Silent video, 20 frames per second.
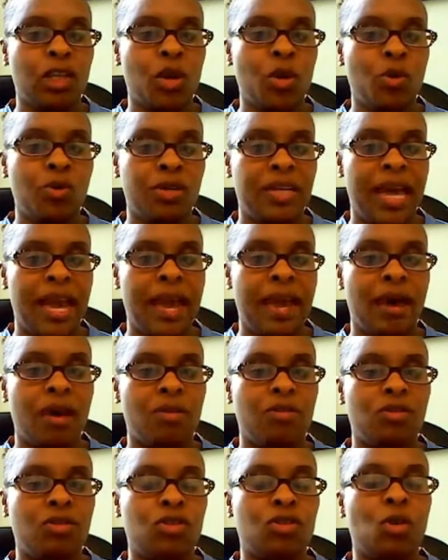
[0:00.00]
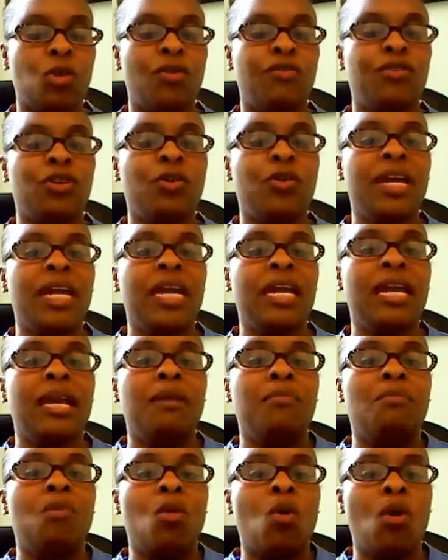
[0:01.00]
your metabolic rate has
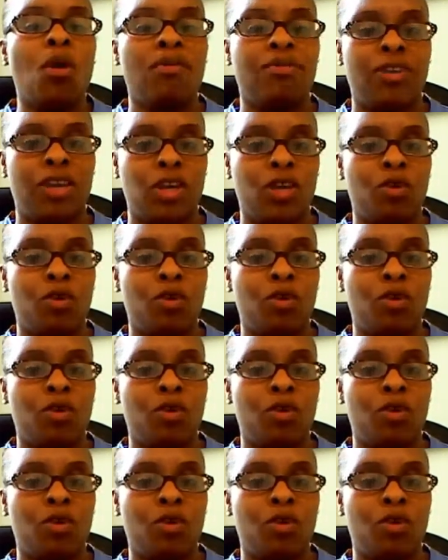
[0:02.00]
slowed down,